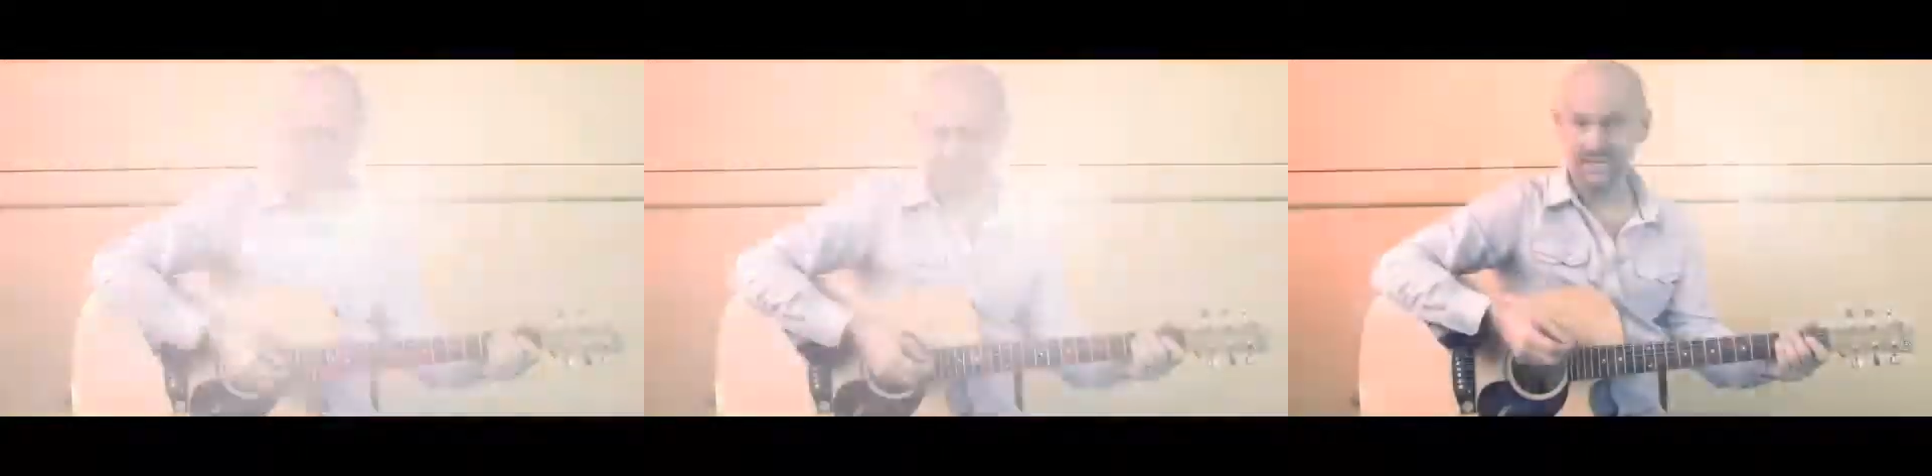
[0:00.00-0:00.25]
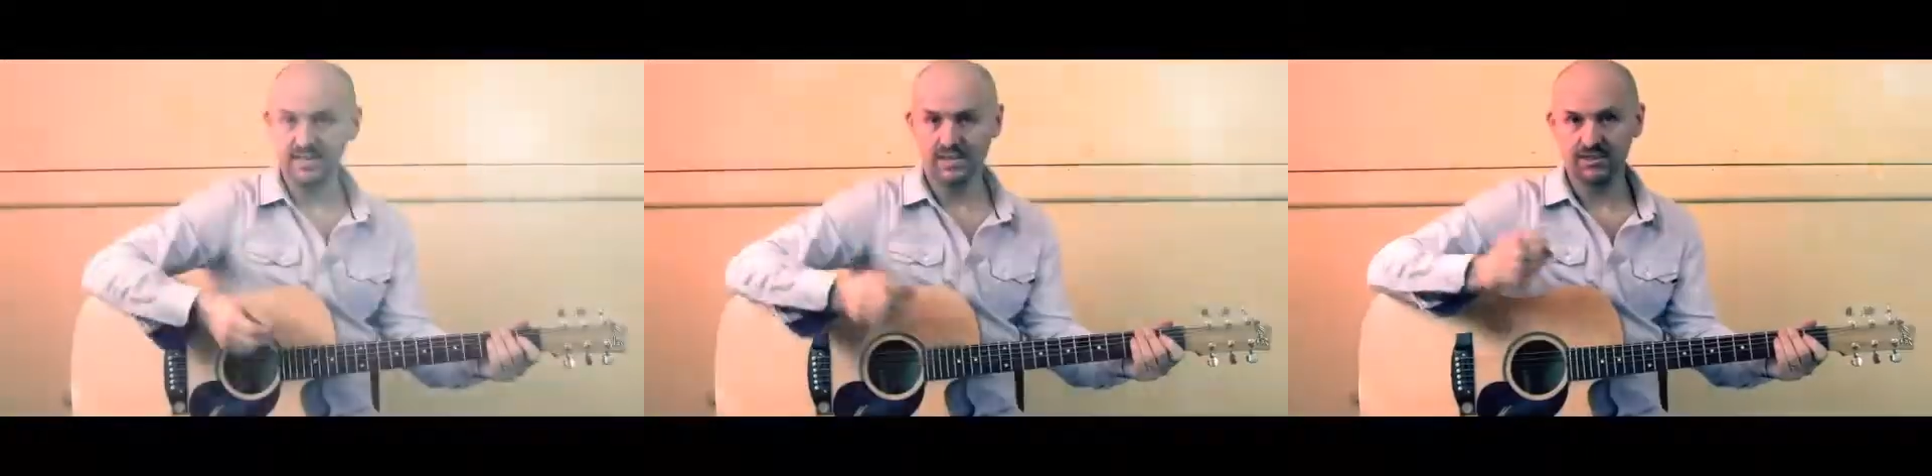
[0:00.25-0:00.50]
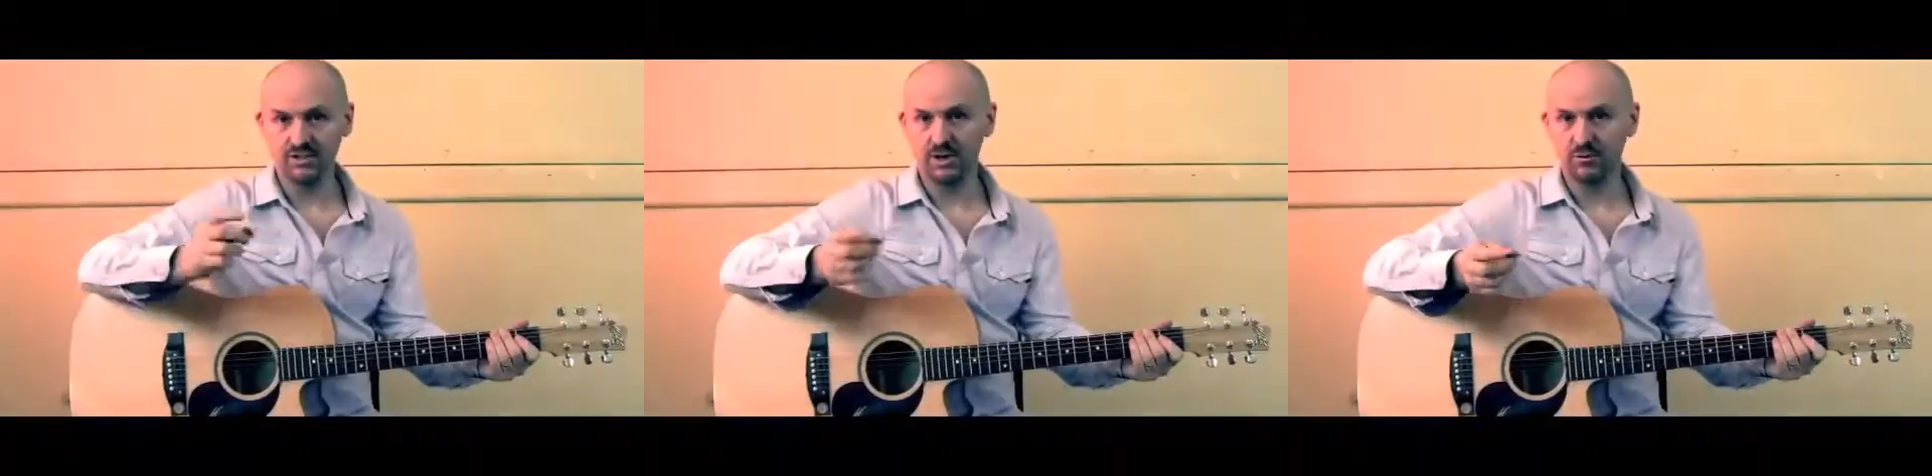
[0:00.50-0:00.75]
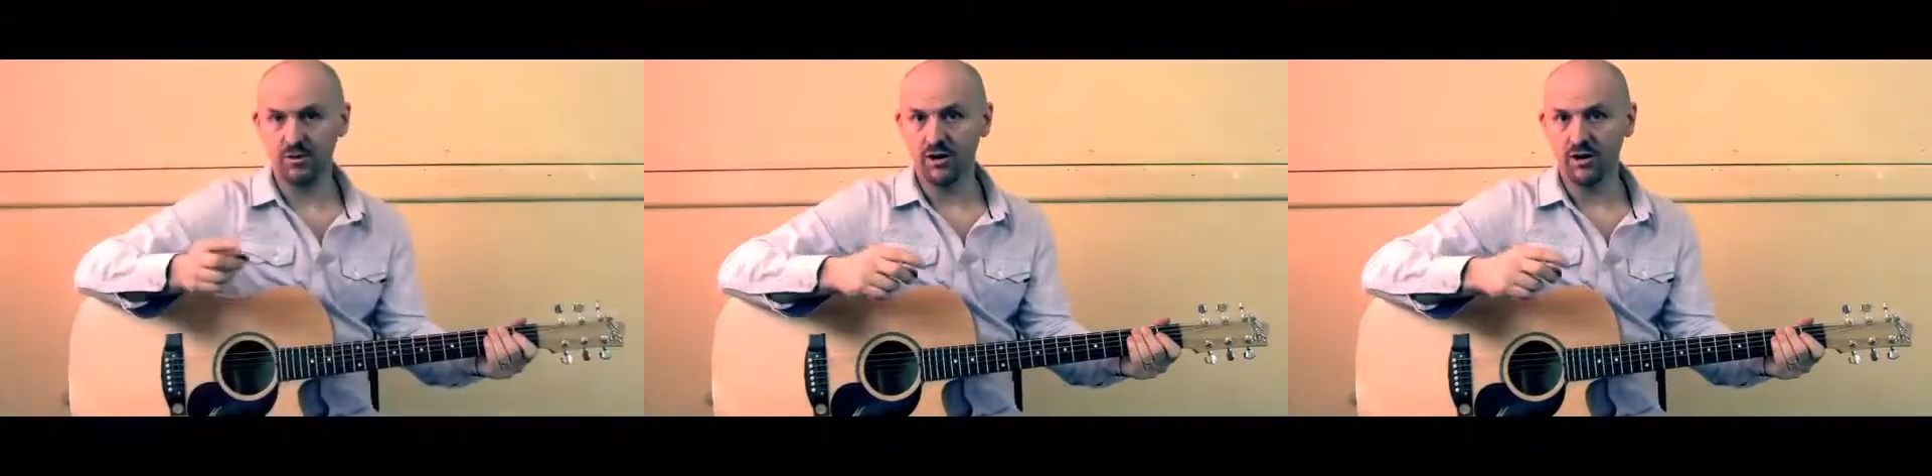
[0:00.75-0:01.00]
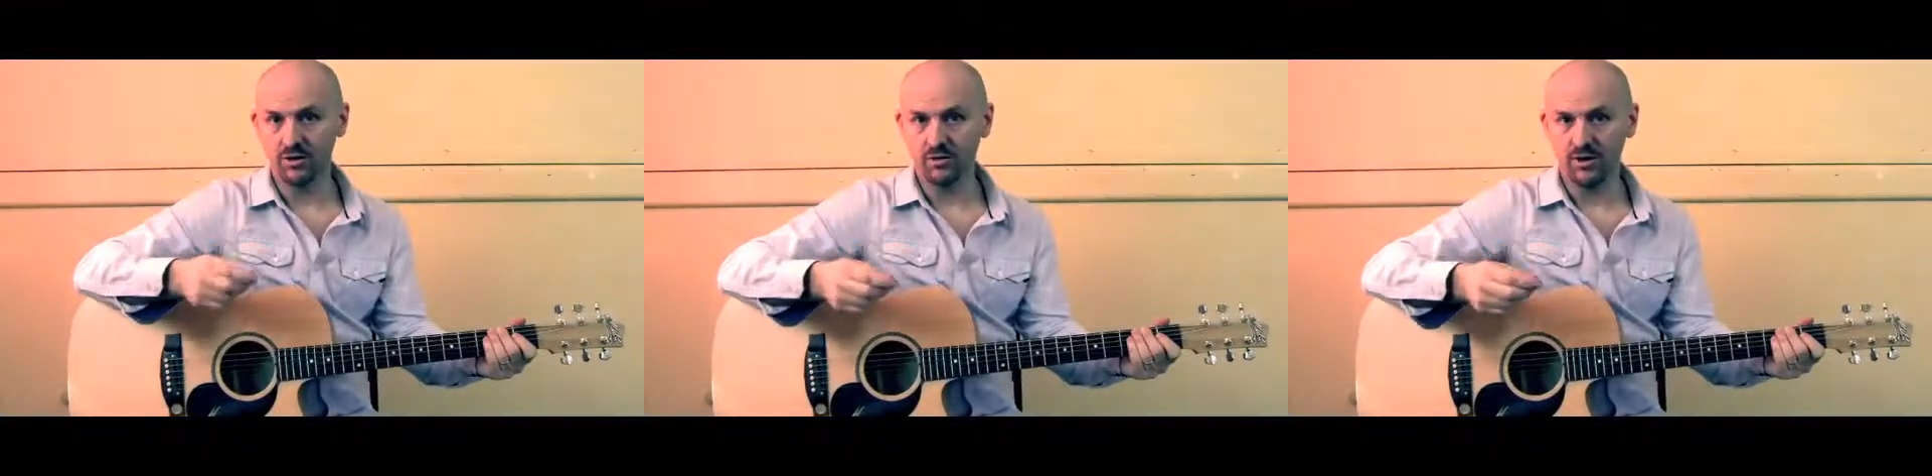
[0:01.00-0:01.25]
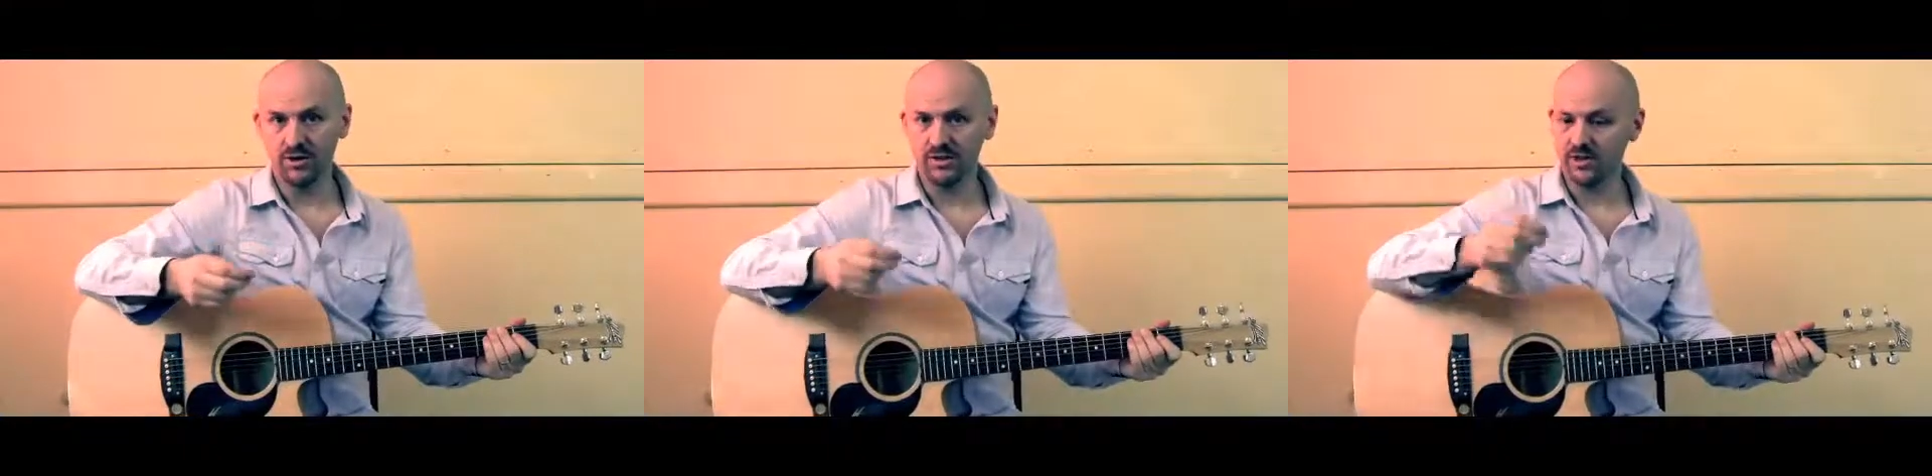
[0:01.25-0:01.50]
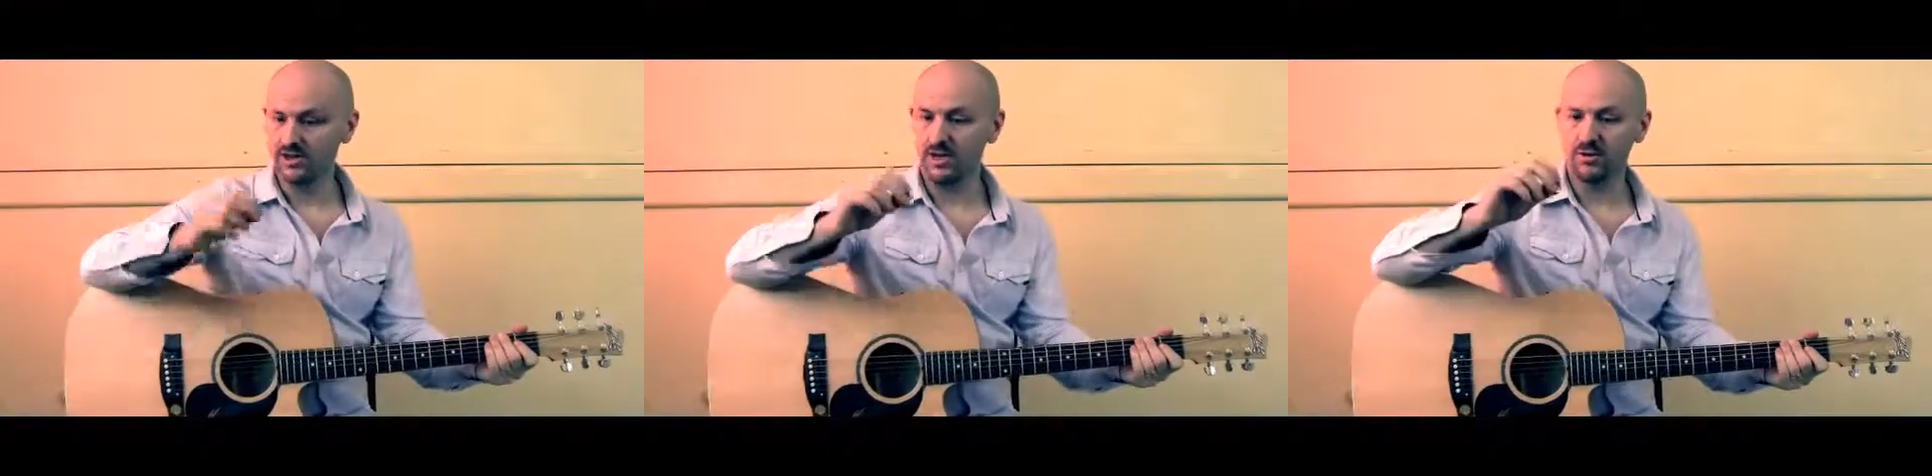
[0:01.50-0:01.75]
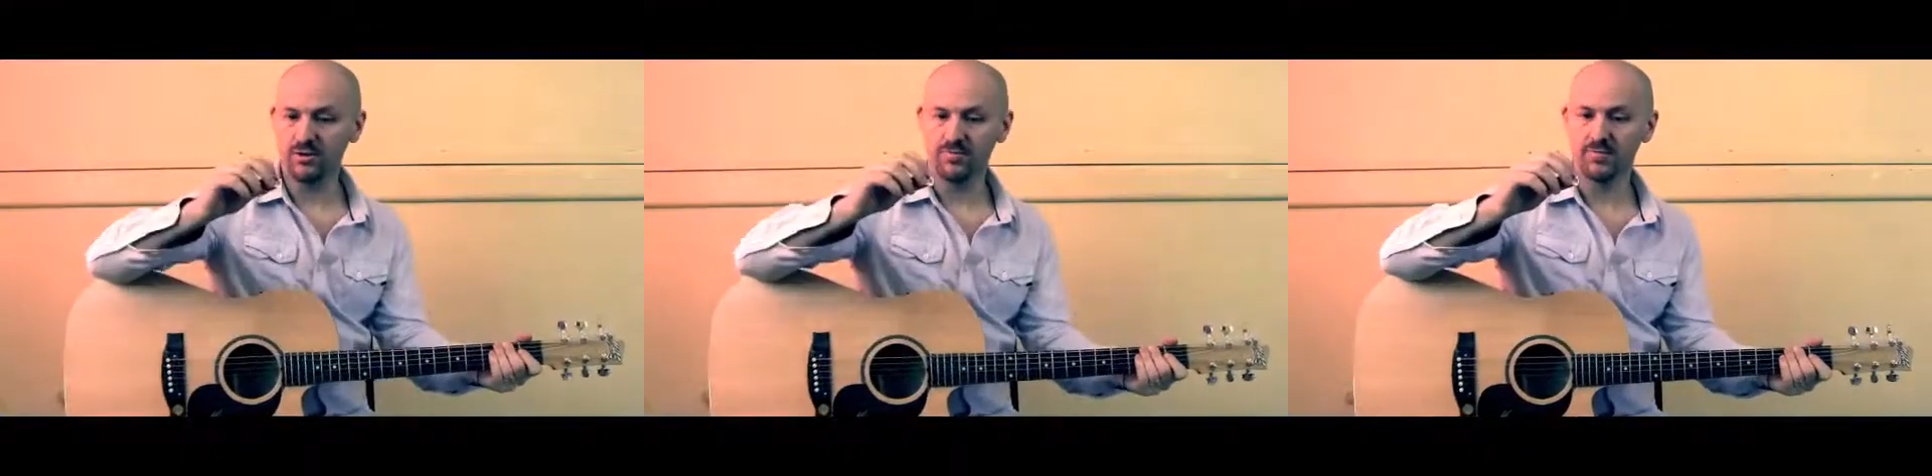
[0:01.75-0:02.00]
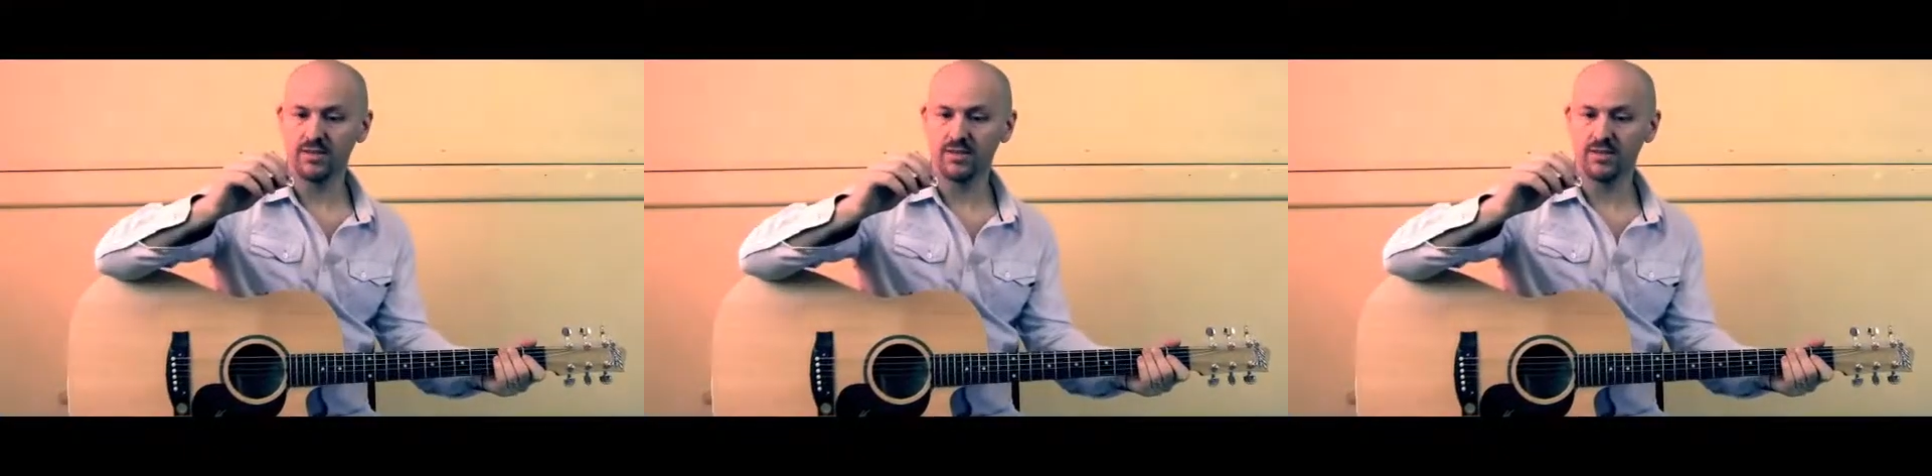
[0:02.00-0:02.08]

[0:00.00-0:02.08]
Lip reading: again, there's no right or wrong, you can hold it